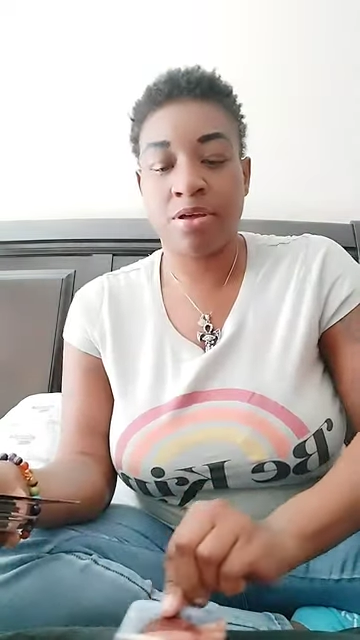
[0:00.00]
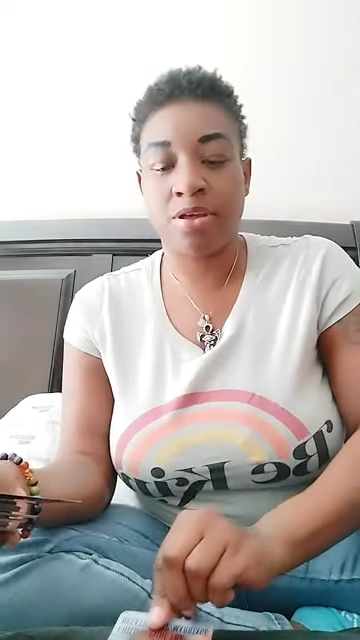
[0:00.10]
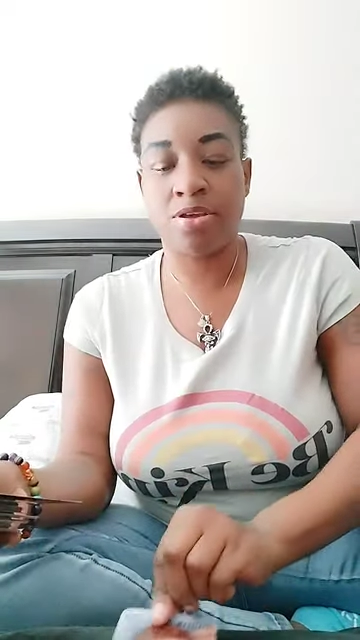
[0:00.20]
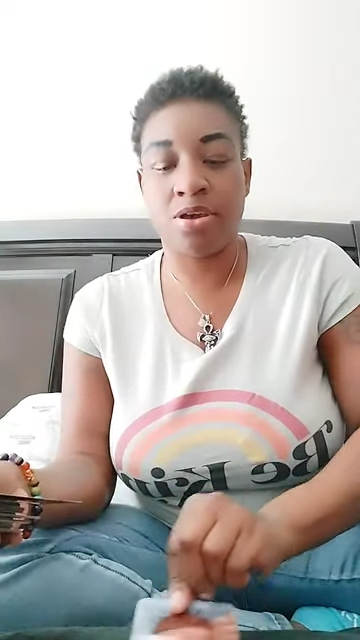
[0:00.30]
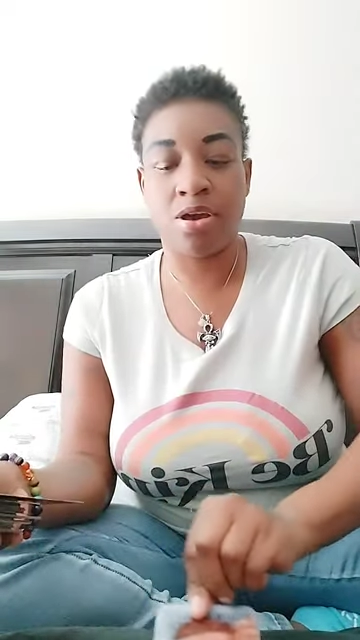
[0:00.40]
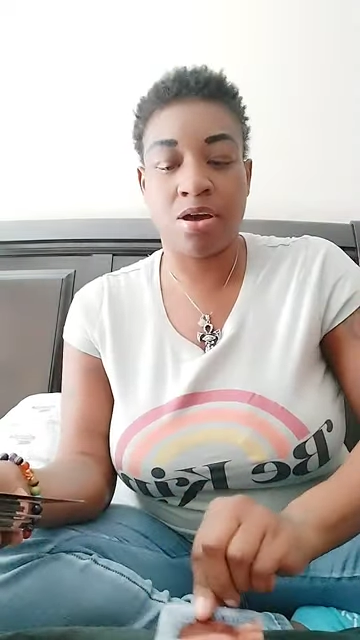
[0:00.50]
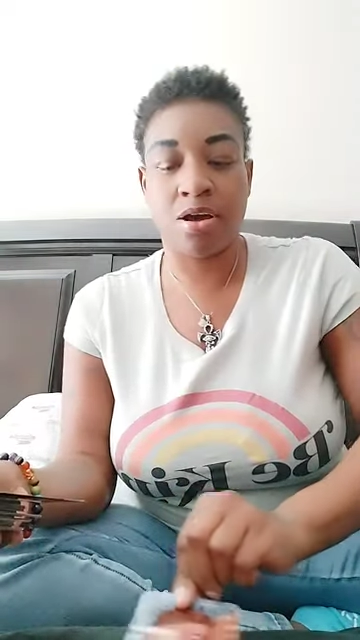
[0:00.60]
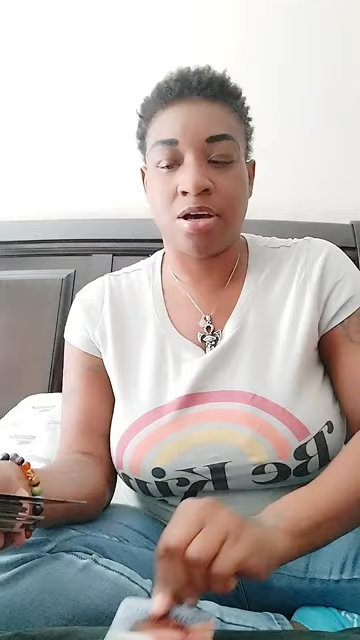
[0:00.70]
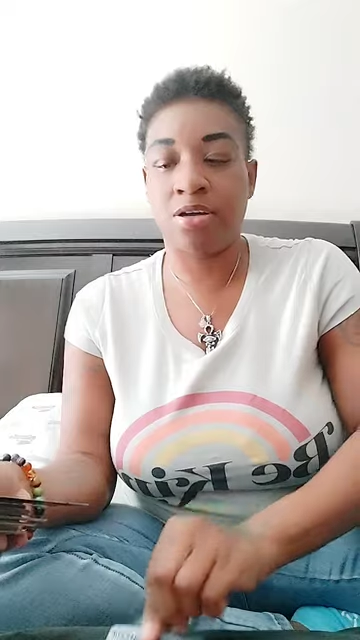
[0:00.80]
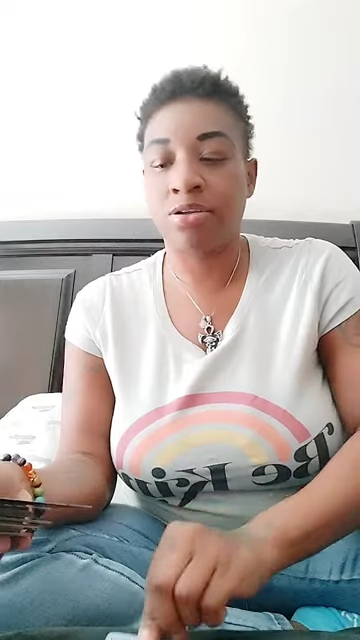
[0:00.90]

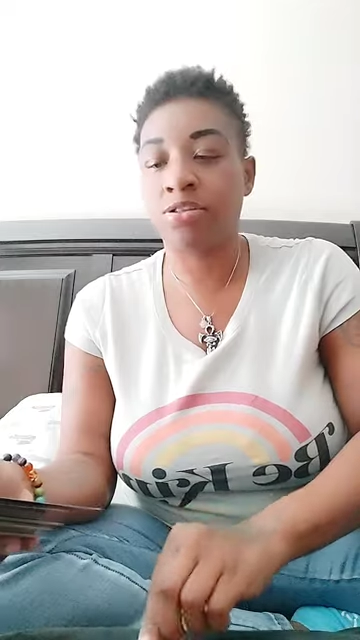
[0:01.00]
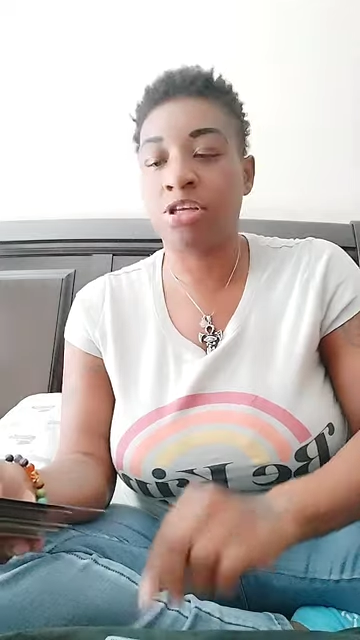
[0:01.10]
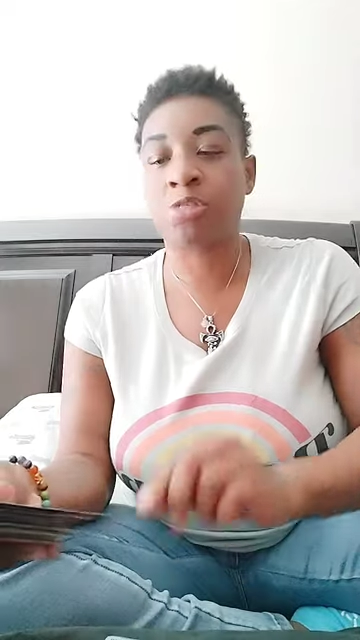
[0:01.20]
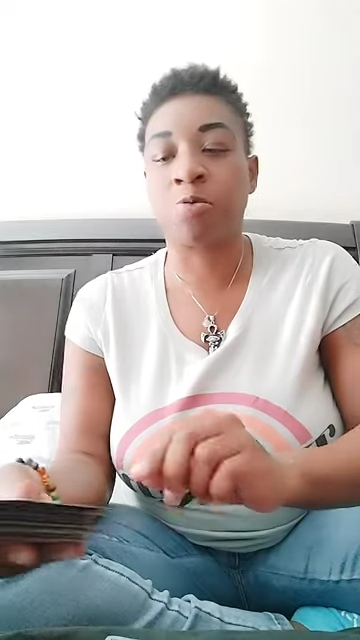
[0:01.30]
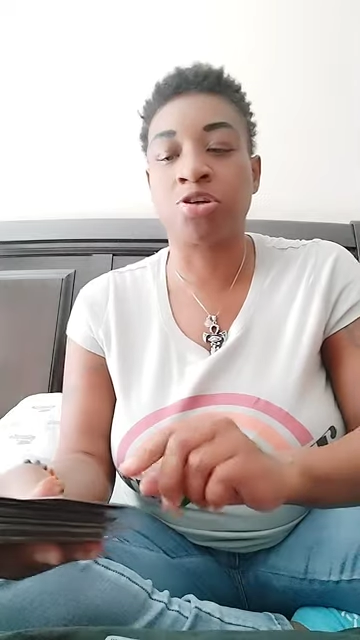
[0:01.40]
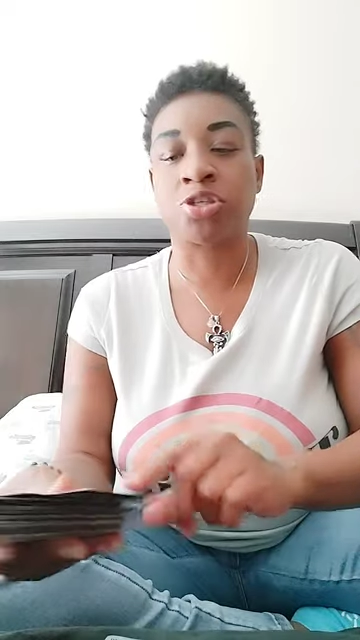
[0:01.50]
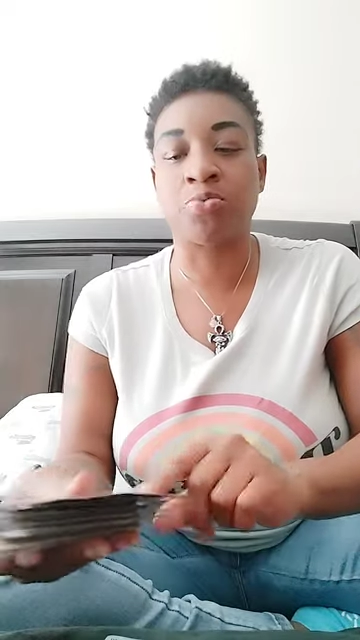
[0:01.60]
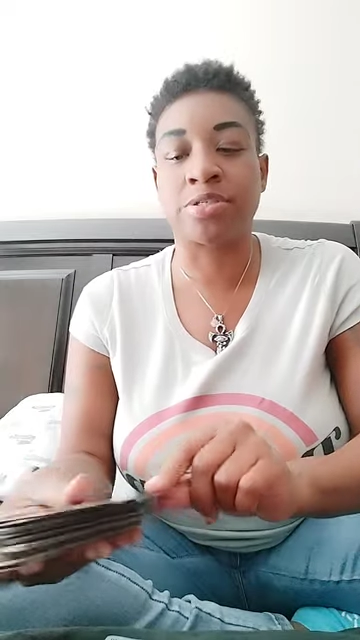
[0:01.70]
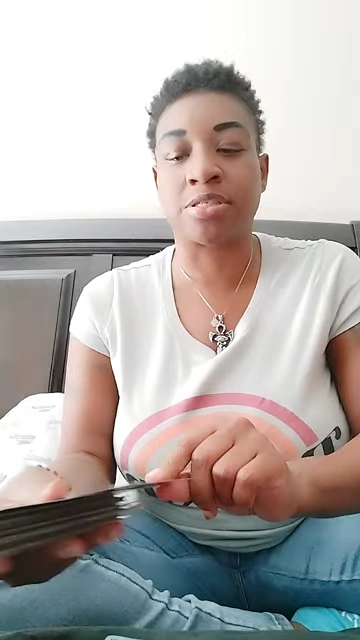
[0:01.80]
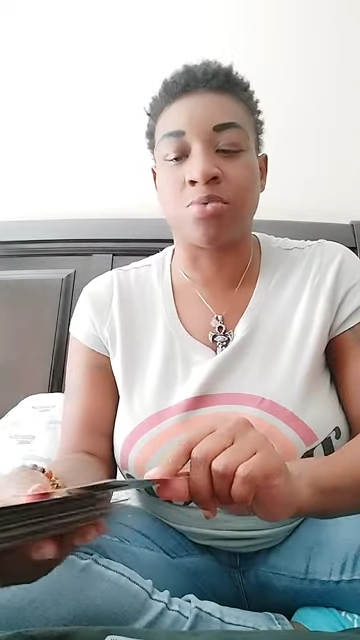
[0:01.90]
Yeah, this person
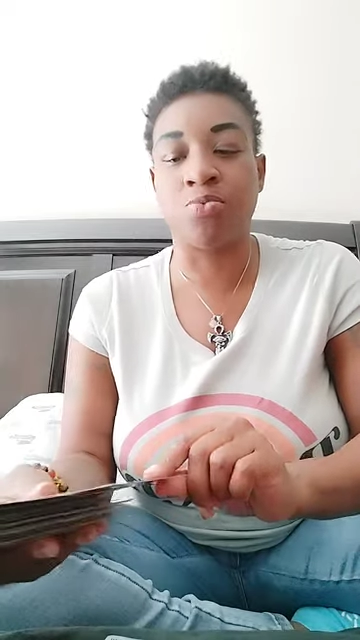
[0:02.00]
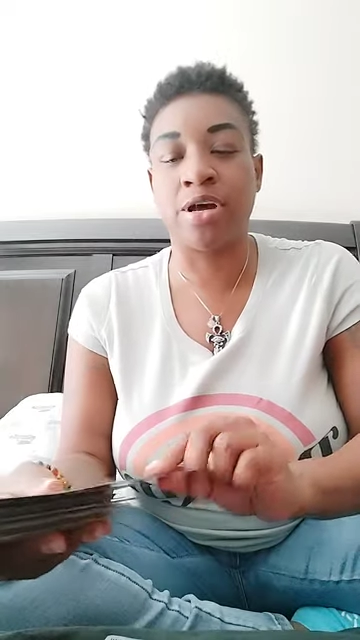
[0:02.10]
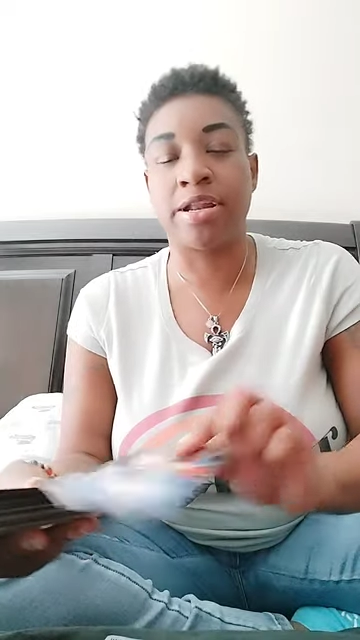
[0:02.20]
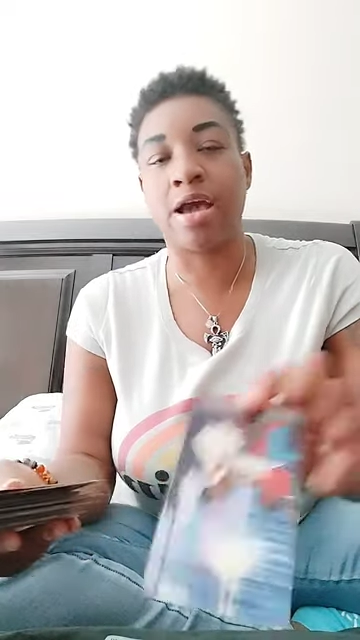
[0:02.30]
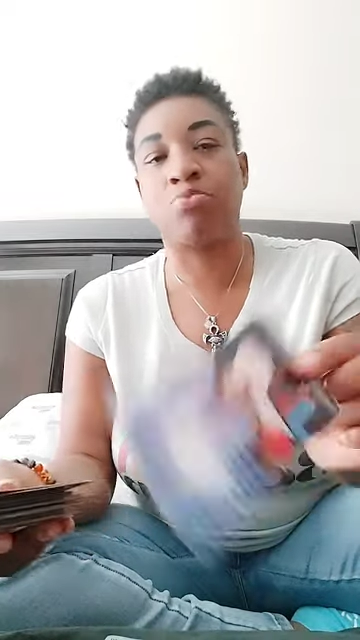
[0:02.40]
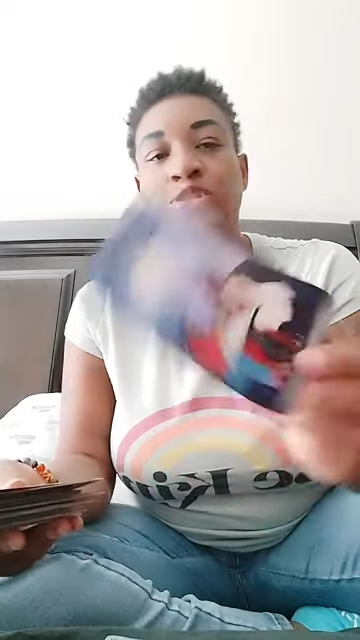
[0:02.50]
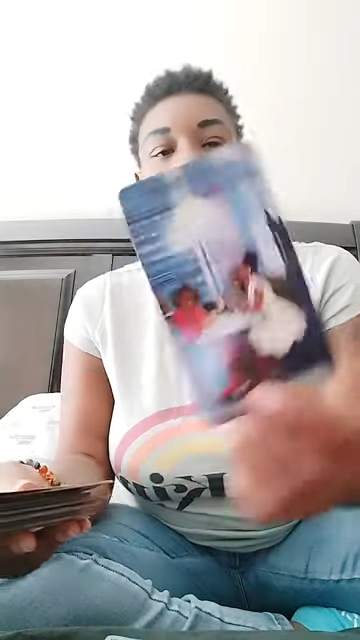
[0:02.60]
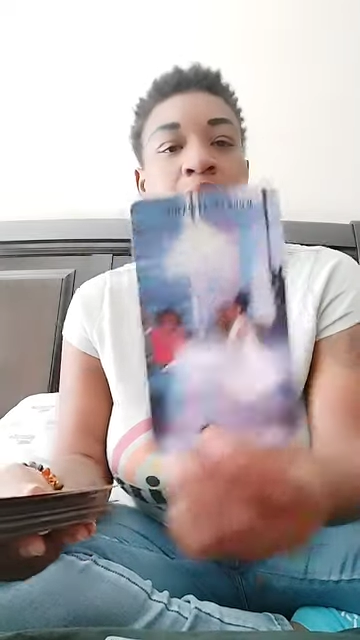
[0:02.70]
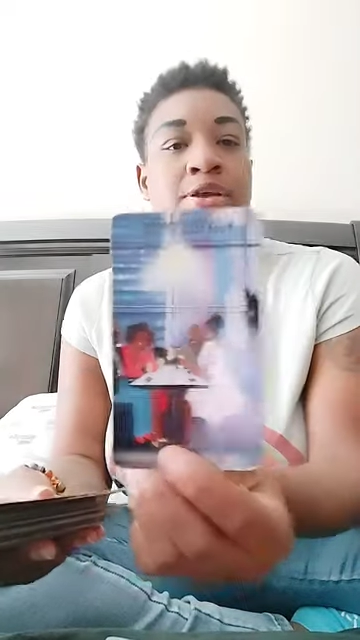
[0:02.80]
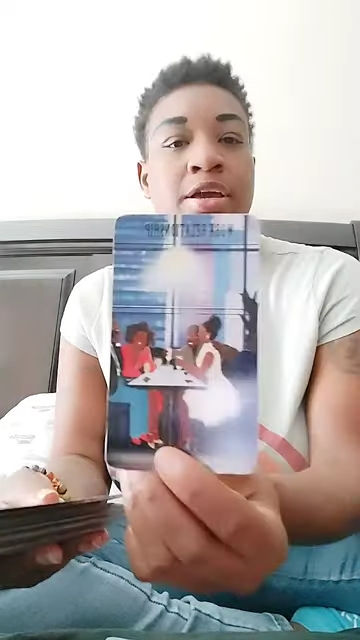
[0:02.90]
was someone that was
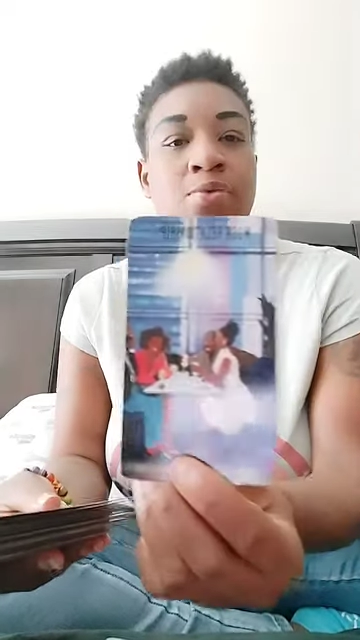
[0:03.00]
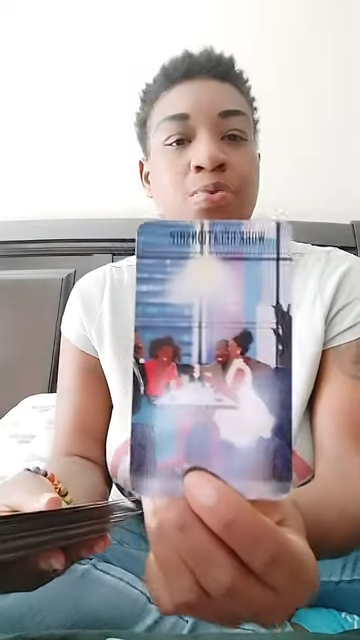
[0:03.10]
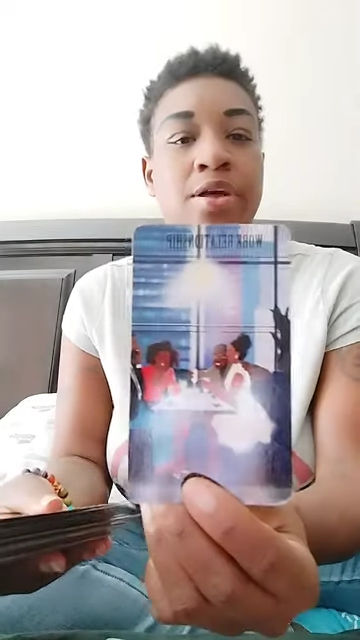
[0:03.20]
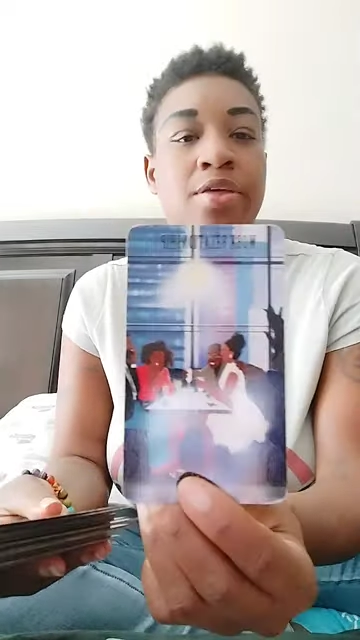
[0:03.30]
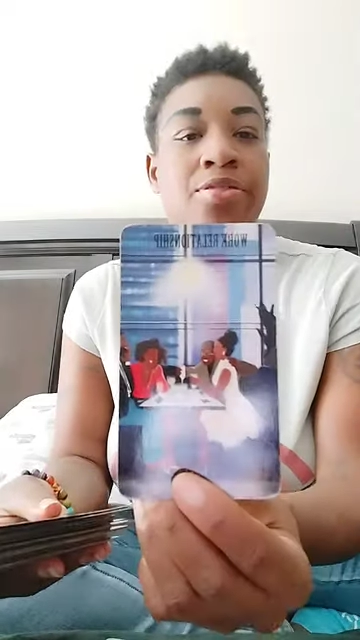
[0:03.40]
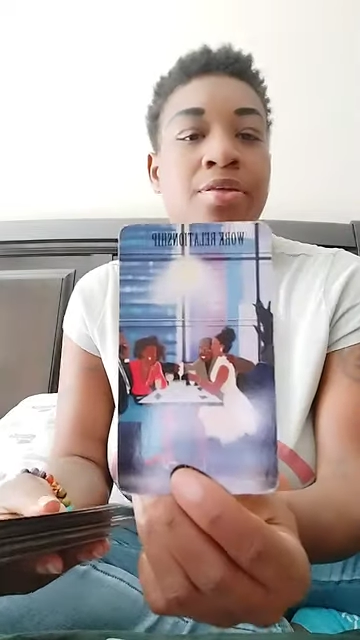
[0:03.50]
working with...